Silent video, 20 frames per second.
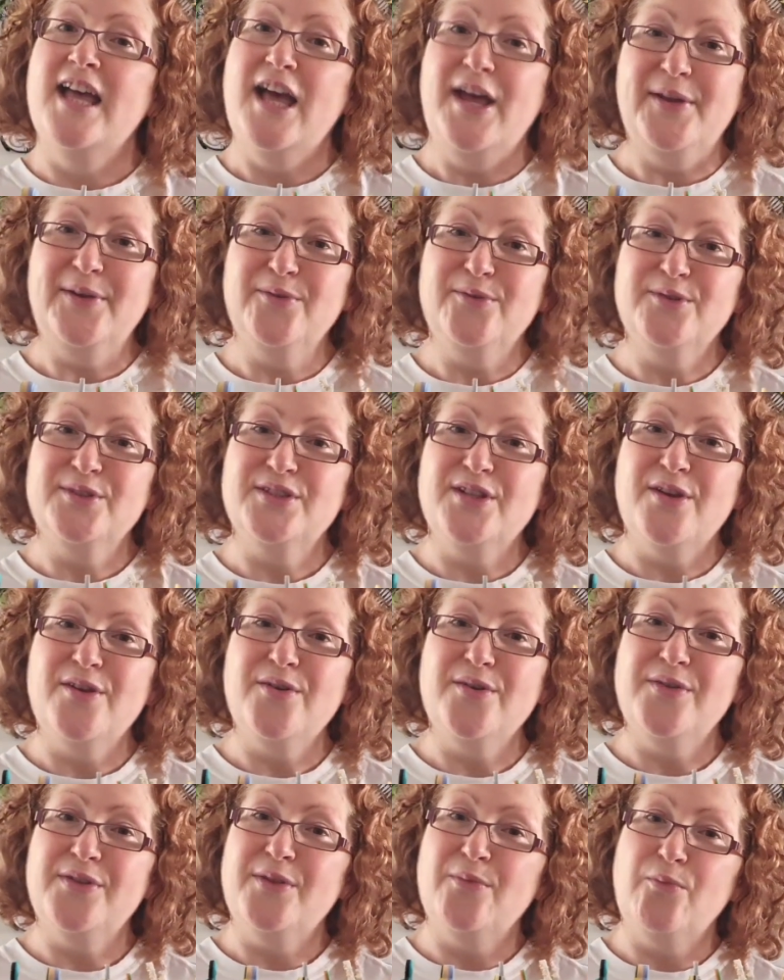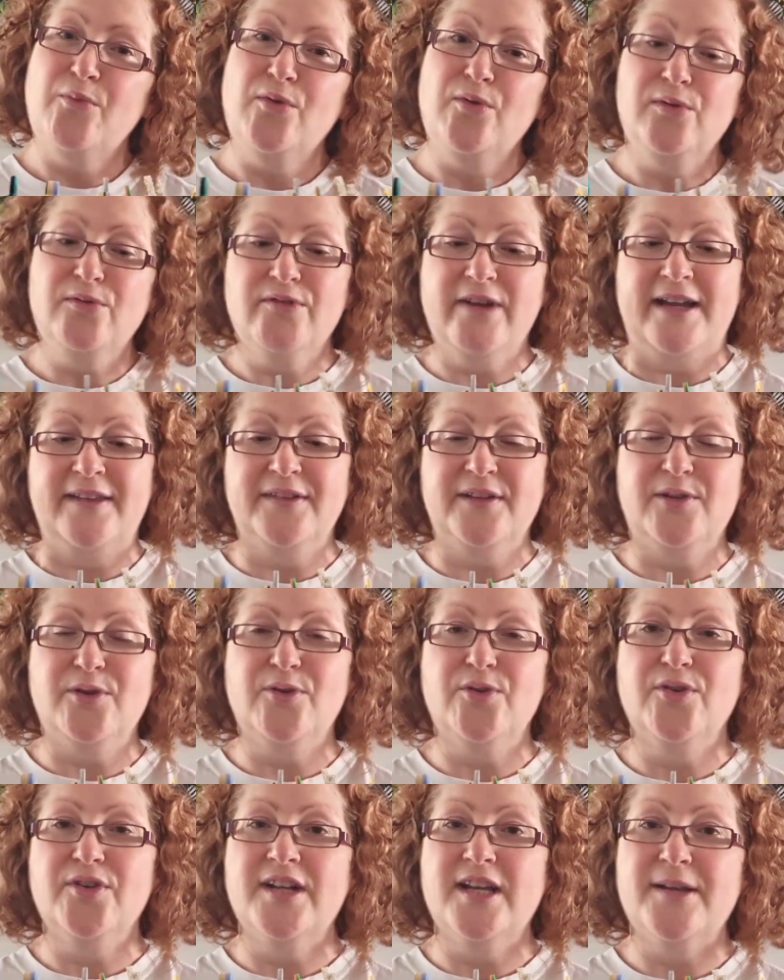and also the wall around the
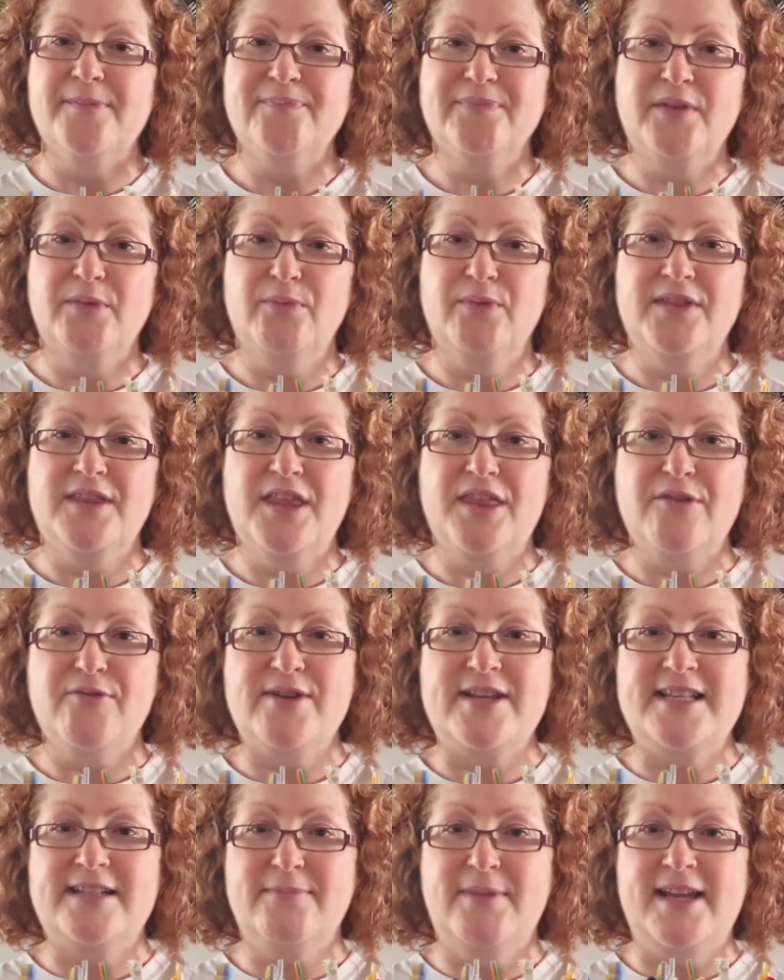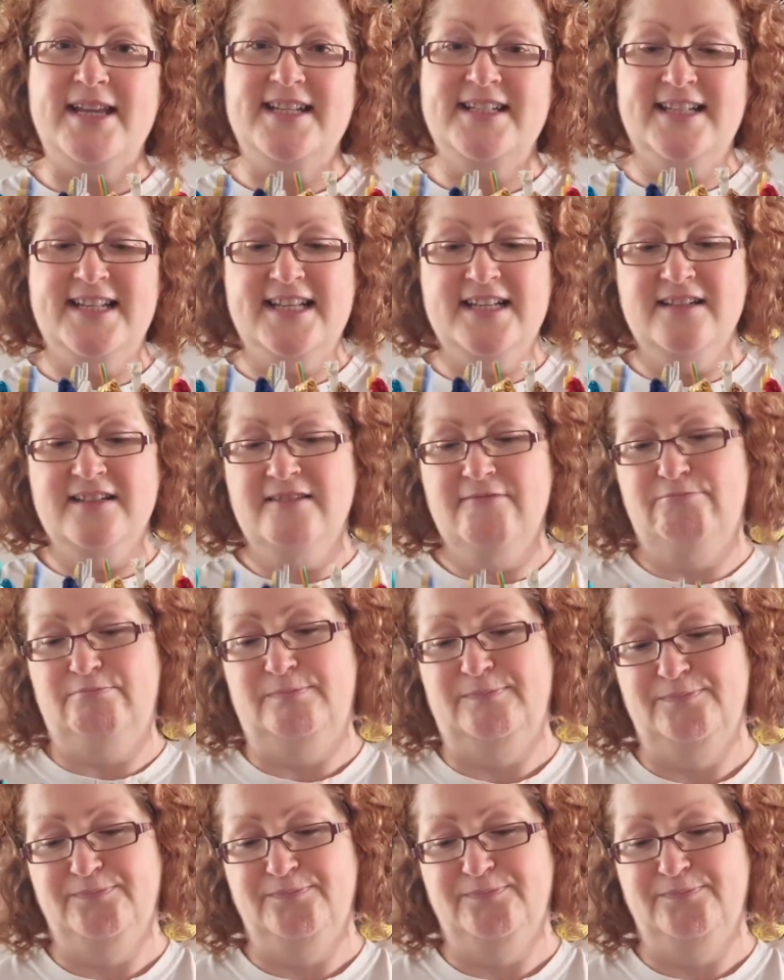corner with the three spaces.